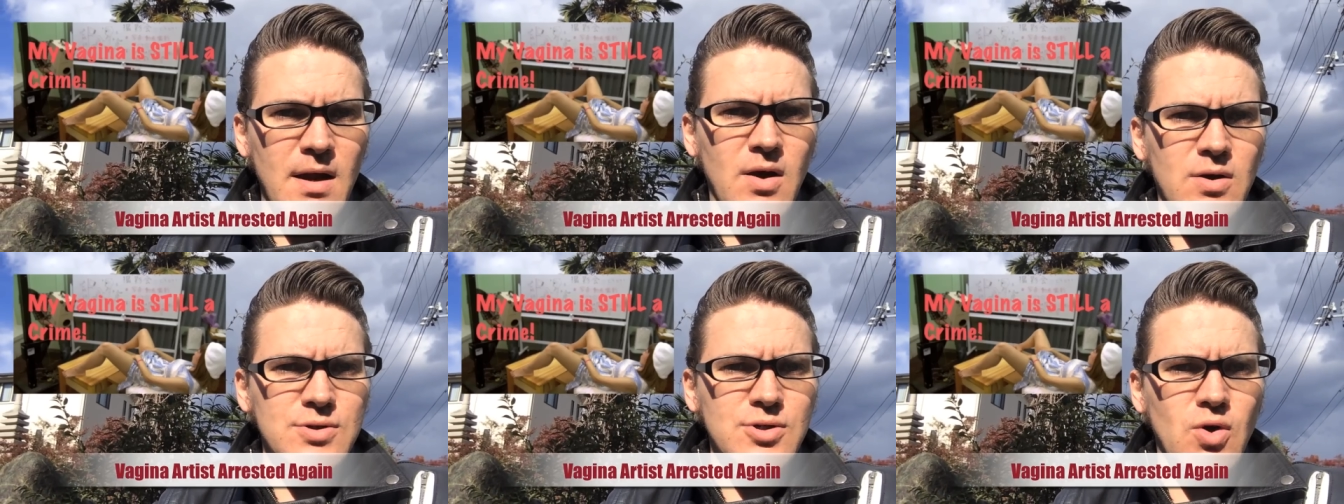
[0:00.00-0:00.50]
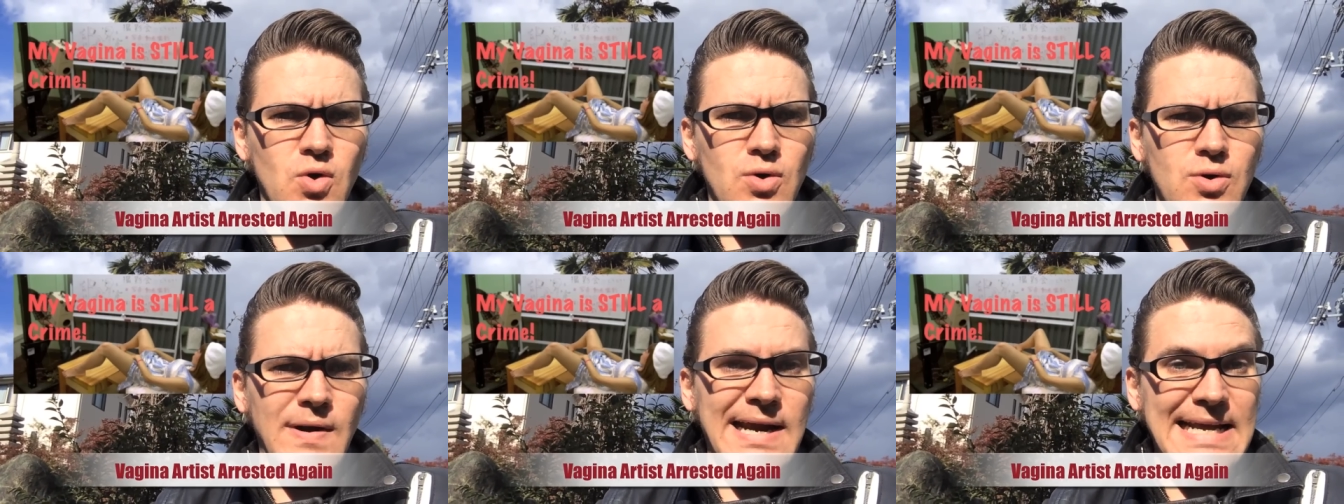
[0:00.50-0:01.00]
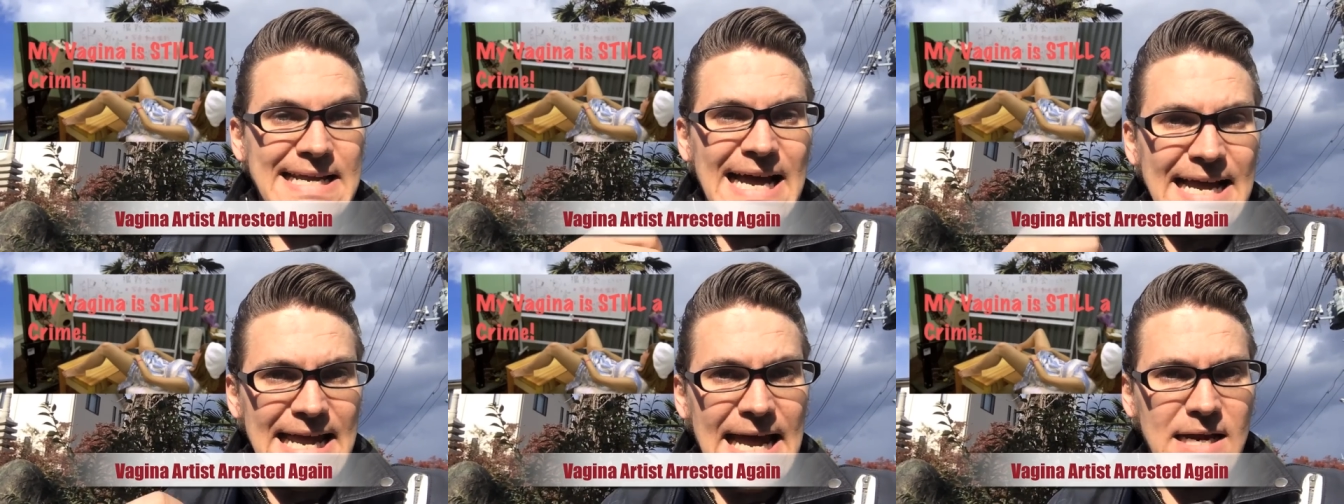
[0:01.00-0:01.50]
and also create a
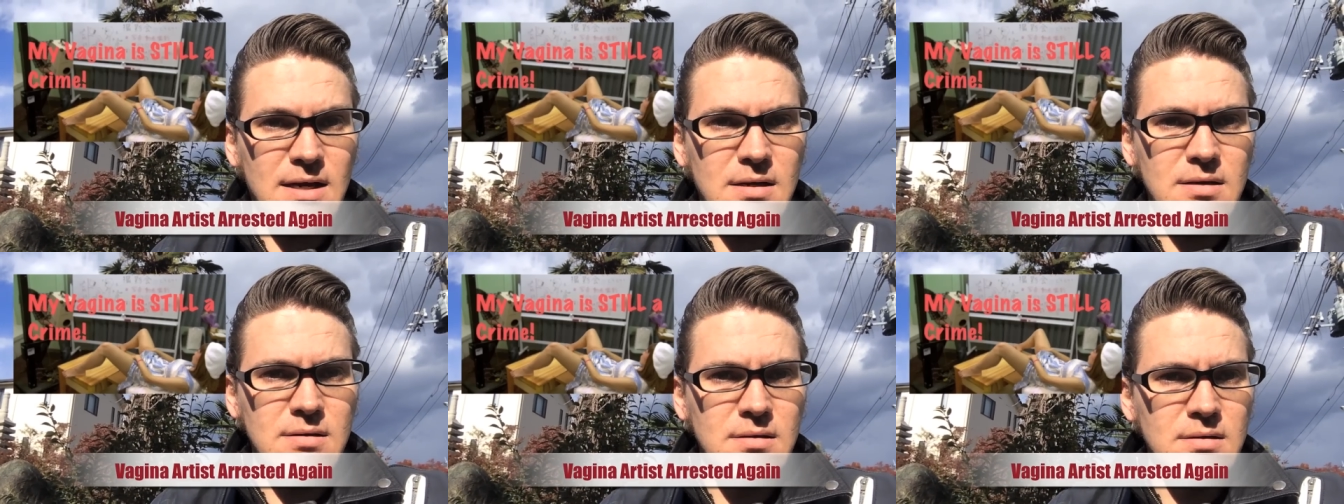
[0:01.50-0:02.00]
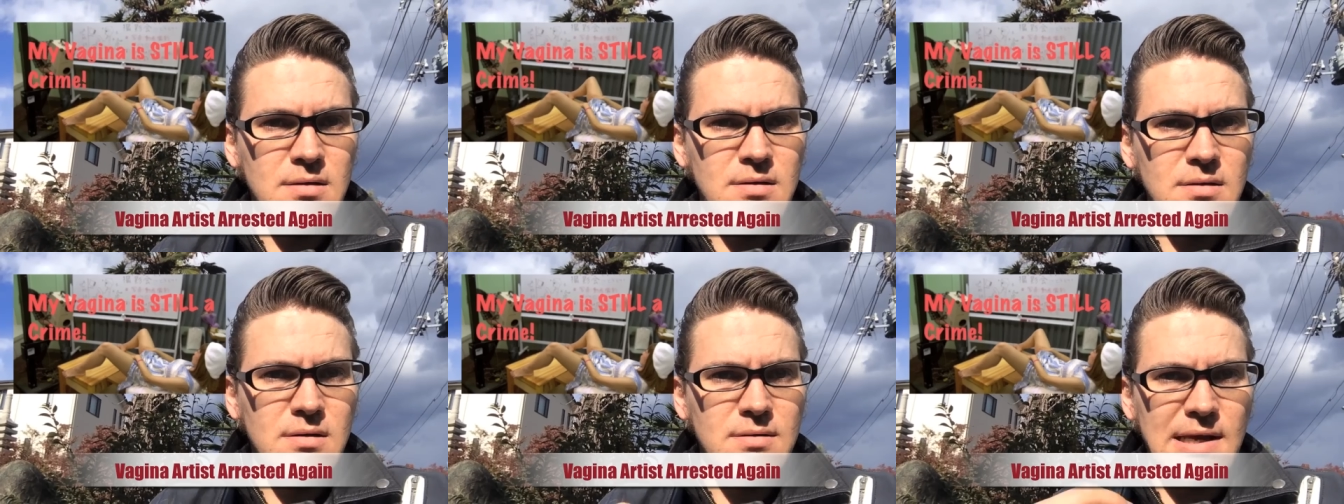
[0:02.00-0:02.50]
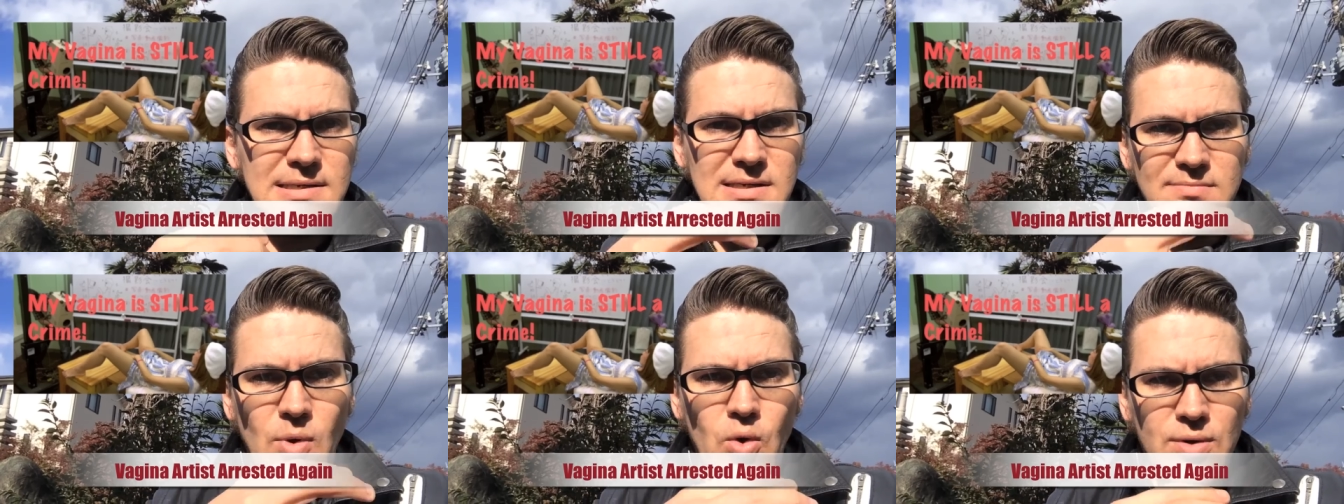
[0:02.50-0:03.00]
kayak that's
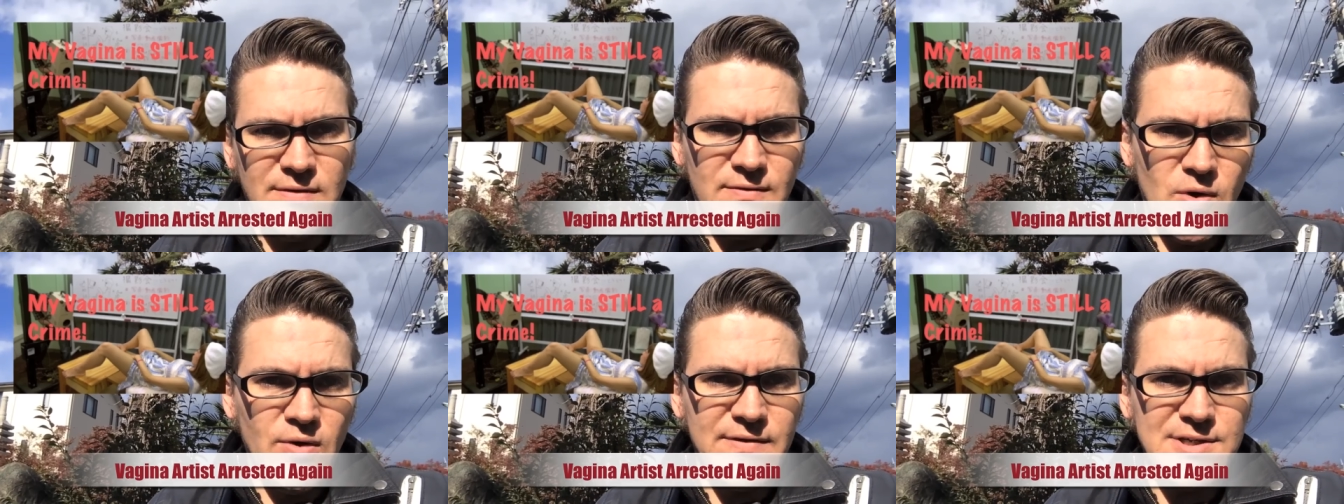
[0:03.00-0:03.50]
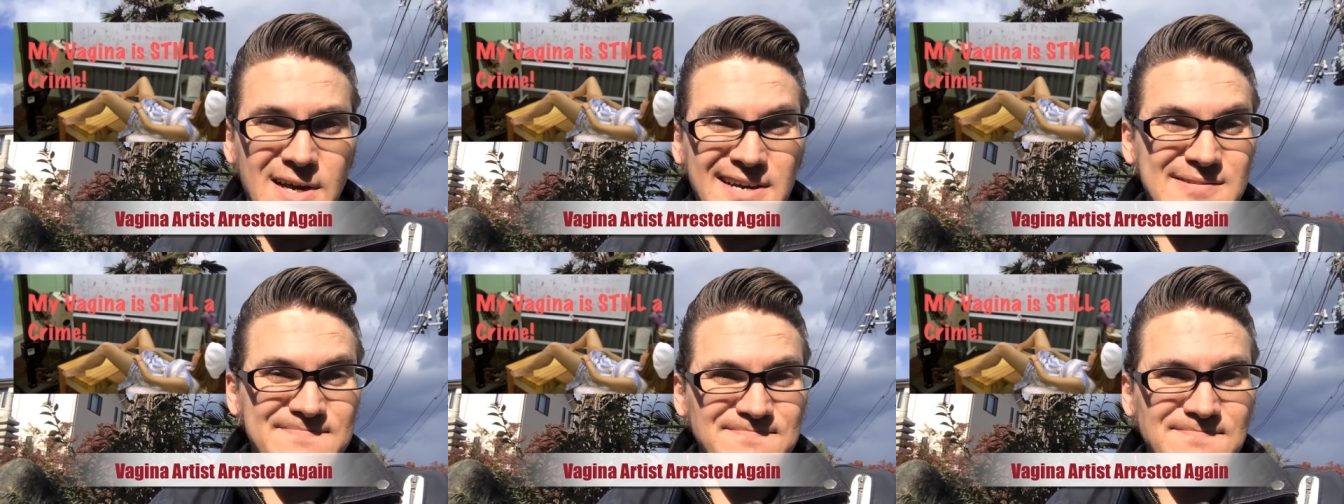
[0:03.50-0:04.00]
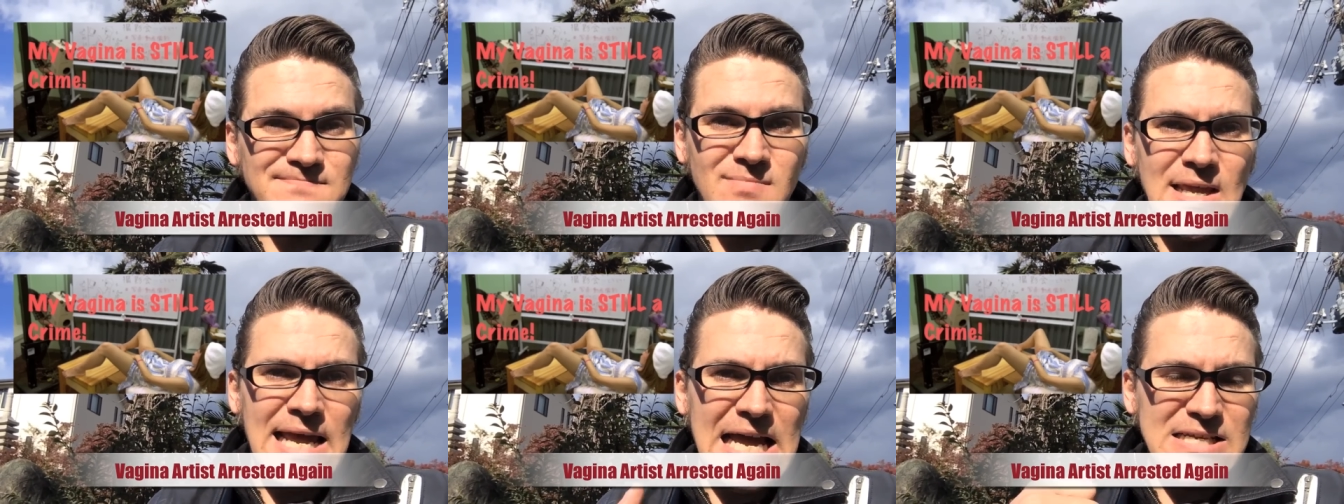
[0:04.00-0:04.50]
in a mold of her own vagina,
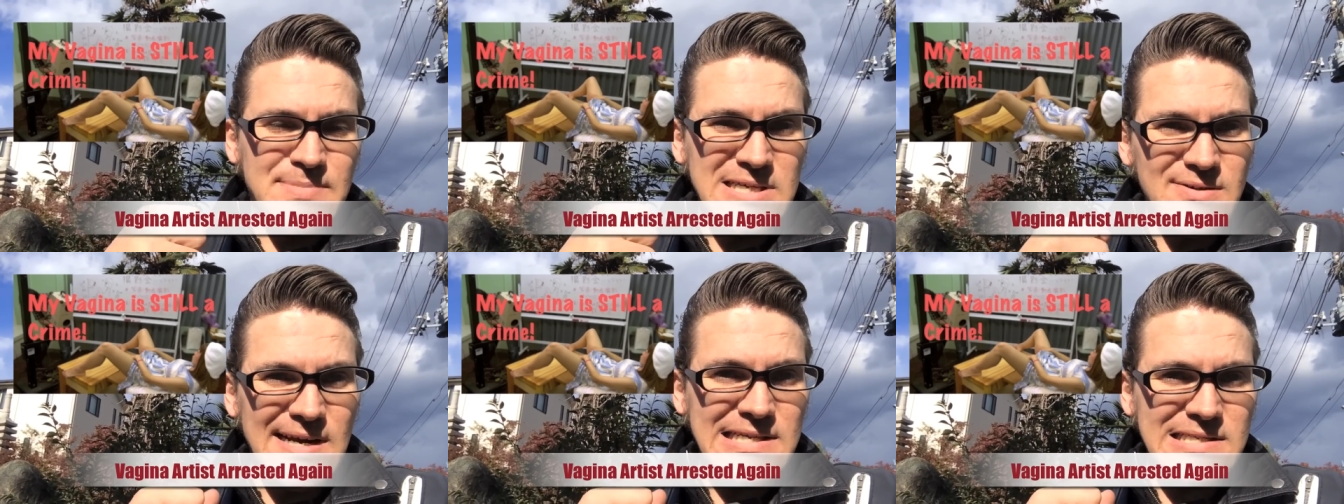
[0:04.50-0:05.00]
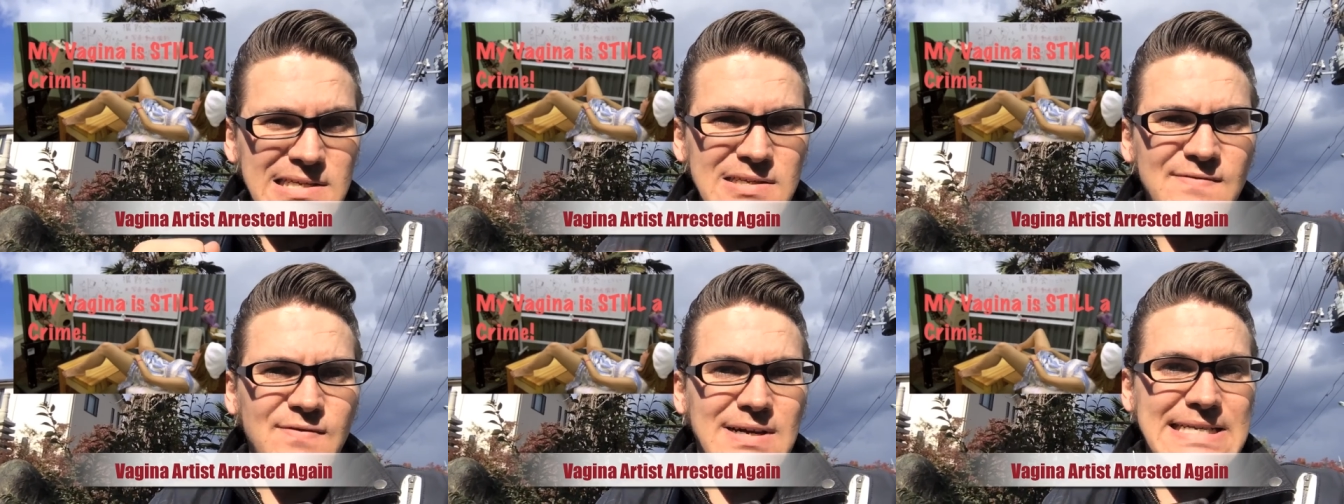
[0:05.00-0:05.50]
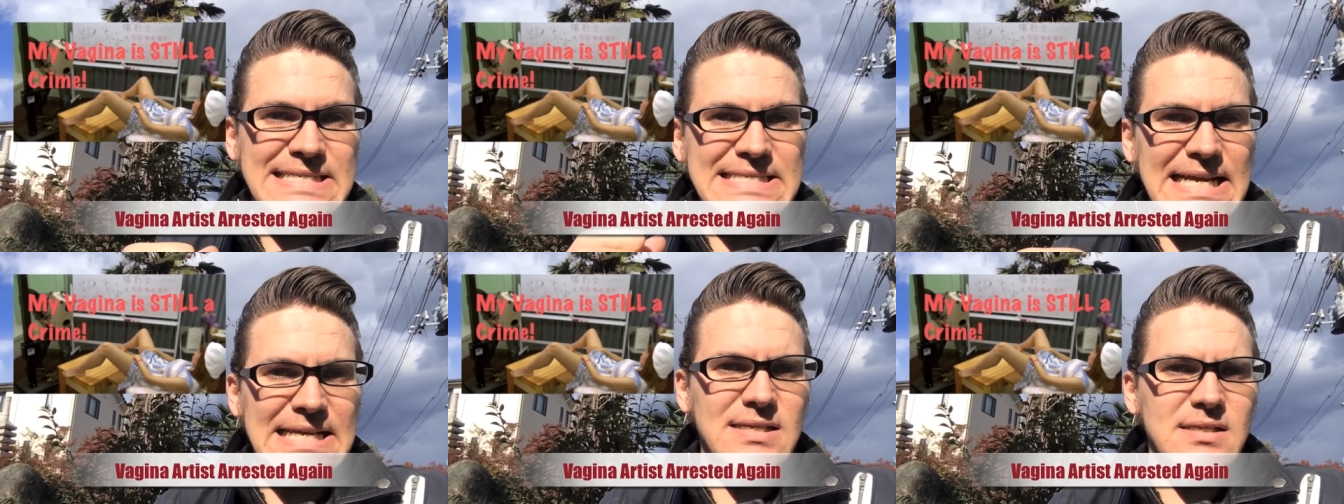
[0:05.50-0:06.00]
has been arrested for a
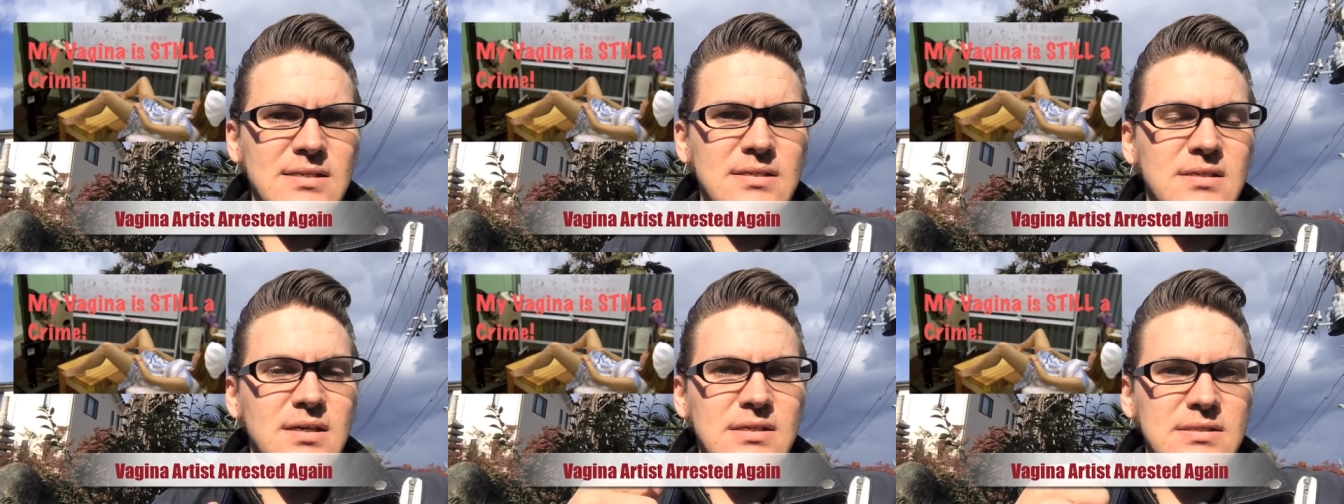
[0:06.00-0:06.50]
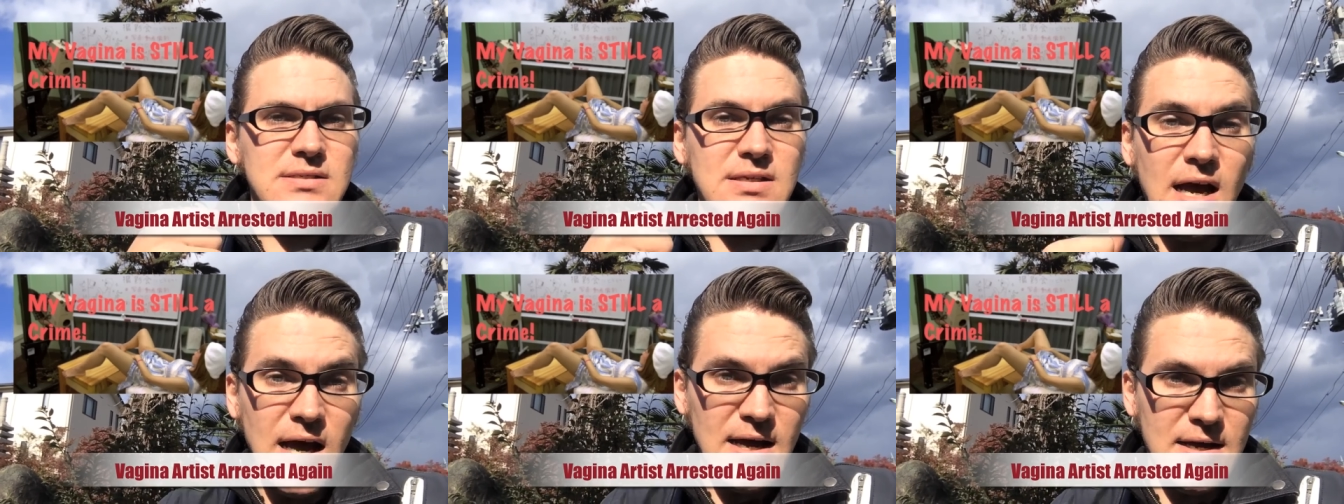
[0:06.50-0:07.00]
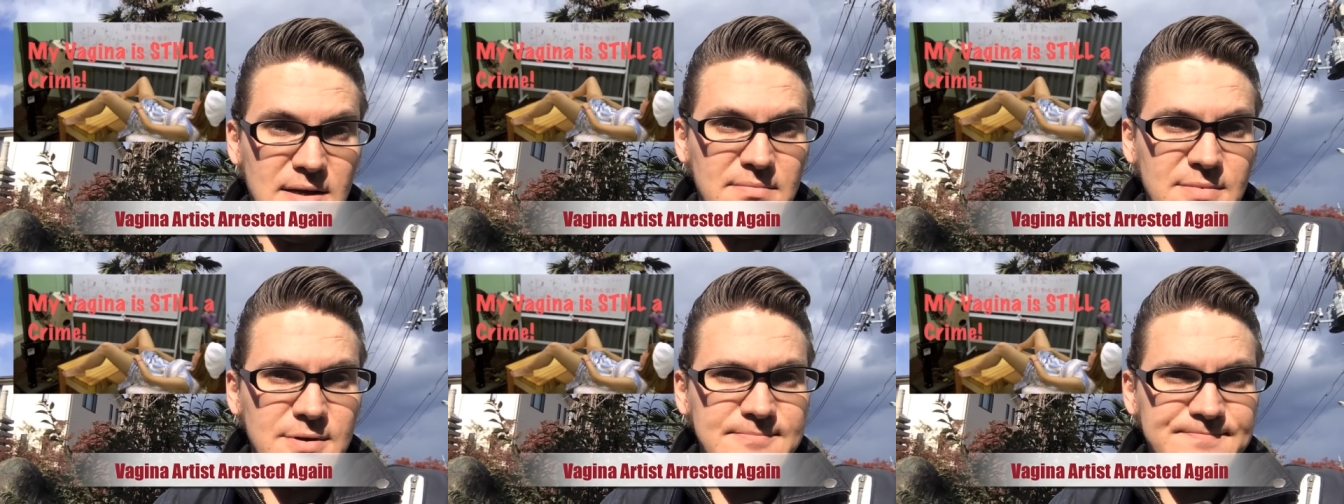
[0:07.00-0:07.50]
second
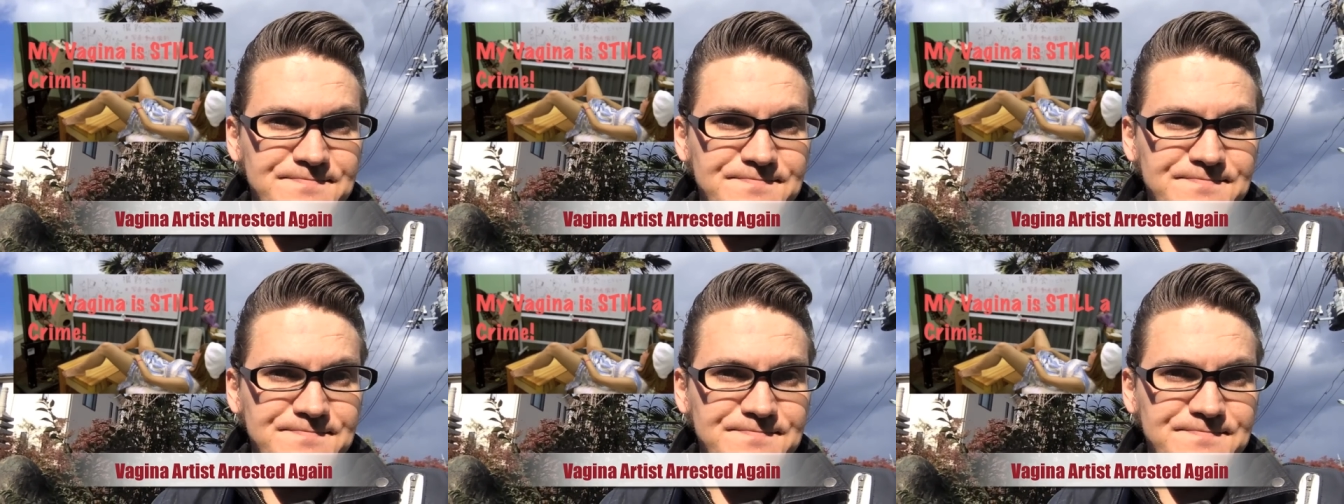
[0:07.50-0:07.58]
time.